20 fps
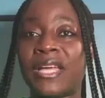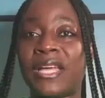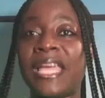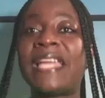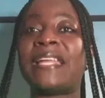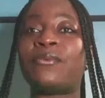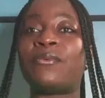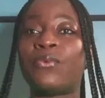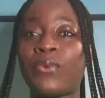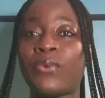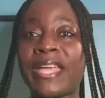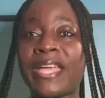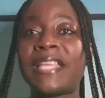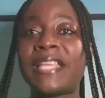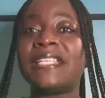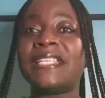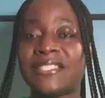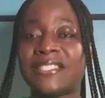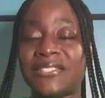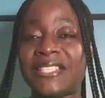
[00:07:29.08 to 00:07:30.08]
and where
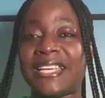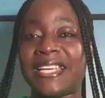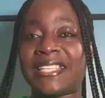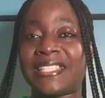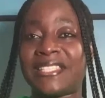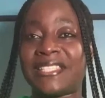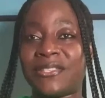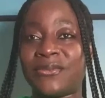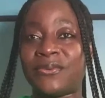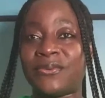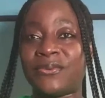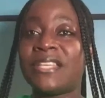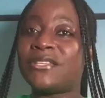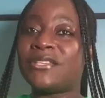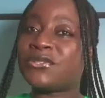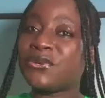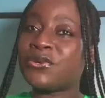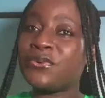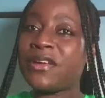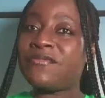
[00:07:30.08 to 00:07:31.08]
to get to.
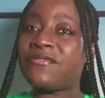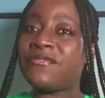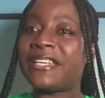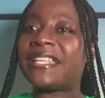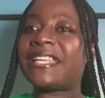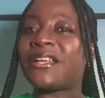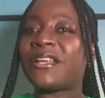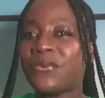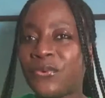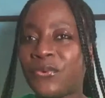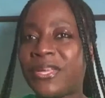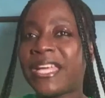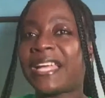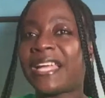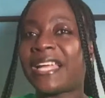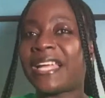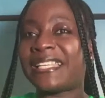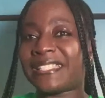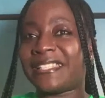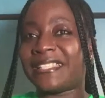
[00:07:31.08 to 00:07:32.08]
So, Reverend, we are
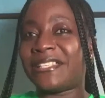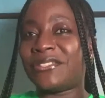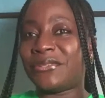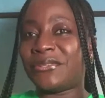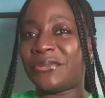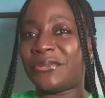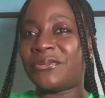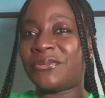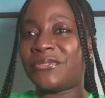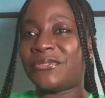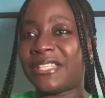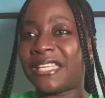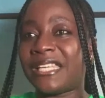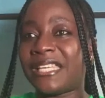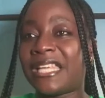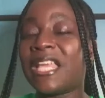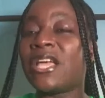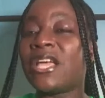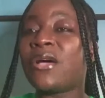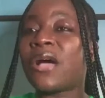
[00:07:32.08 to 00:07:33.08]
listening to you today.
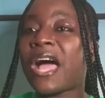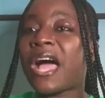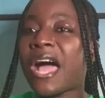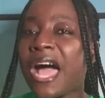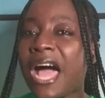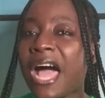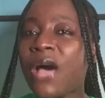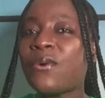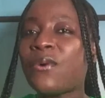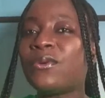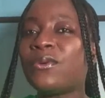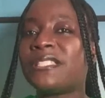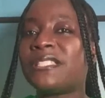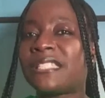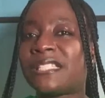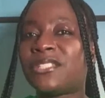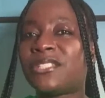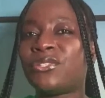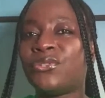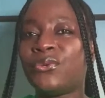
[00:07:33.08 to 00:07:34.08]
How
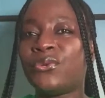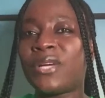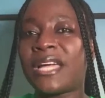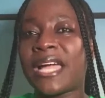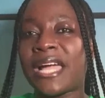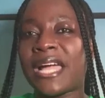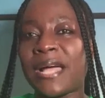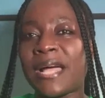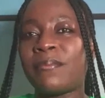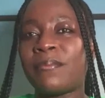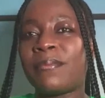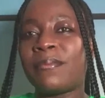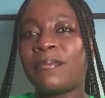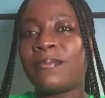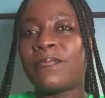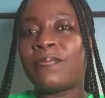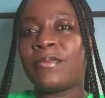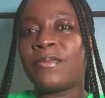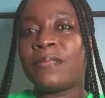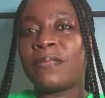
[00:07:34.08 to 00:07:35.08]
did you come
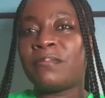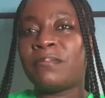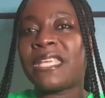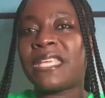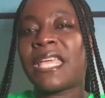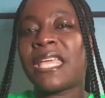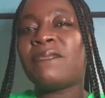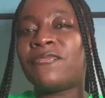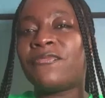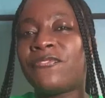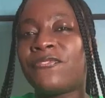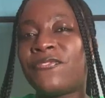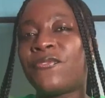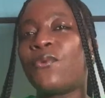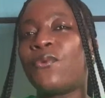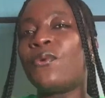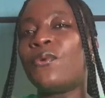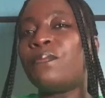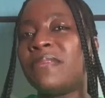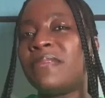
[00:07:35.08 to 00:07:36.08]
became
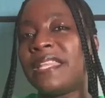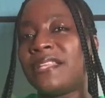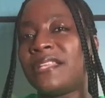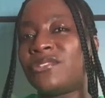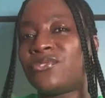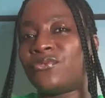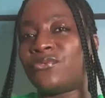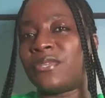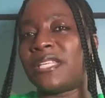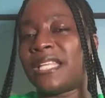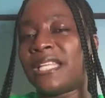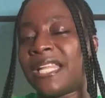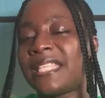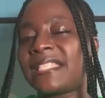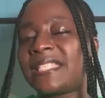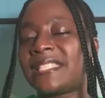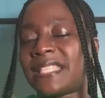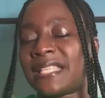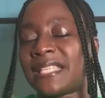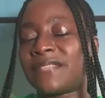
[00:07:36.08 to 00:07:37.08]
full ministry. Let's
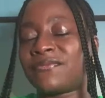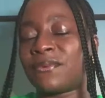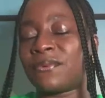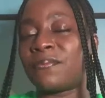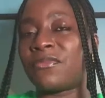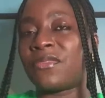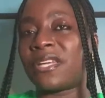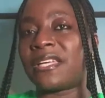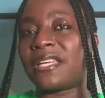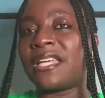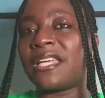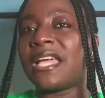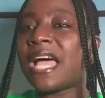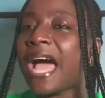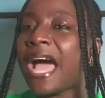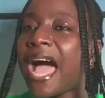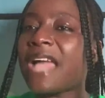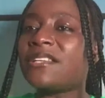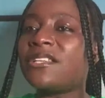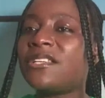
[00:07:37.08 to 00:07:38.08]
start from there.
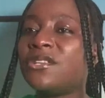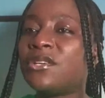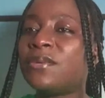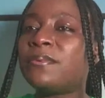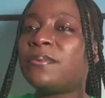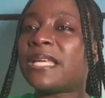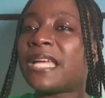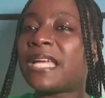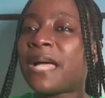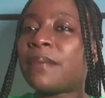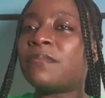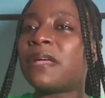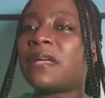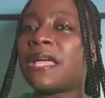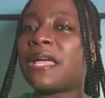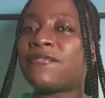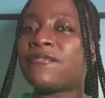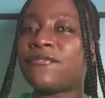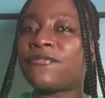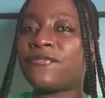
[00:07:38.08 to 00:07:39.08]
How did you become
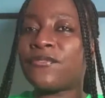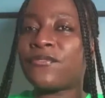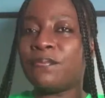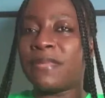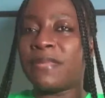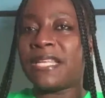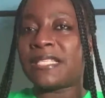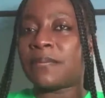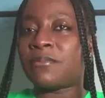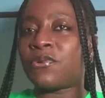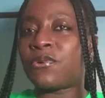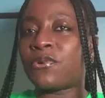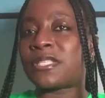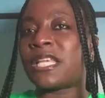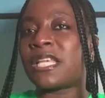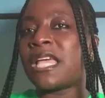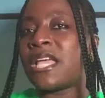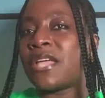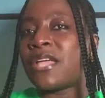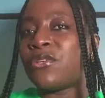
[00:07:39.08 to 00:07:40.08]
a full minister? Because
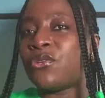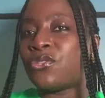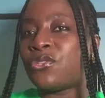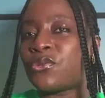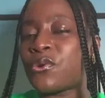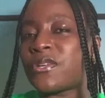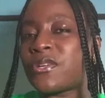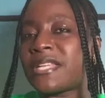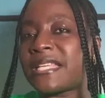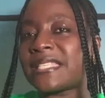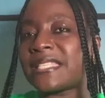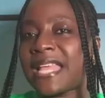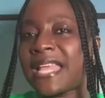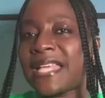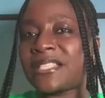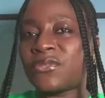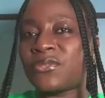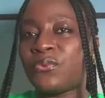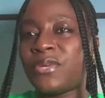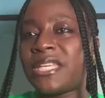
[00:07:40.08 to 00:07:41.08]
you told us
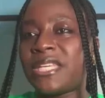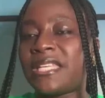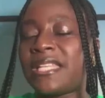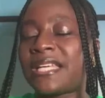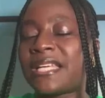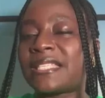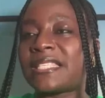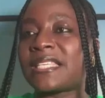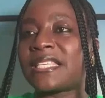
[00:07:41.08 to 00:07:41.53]
last week that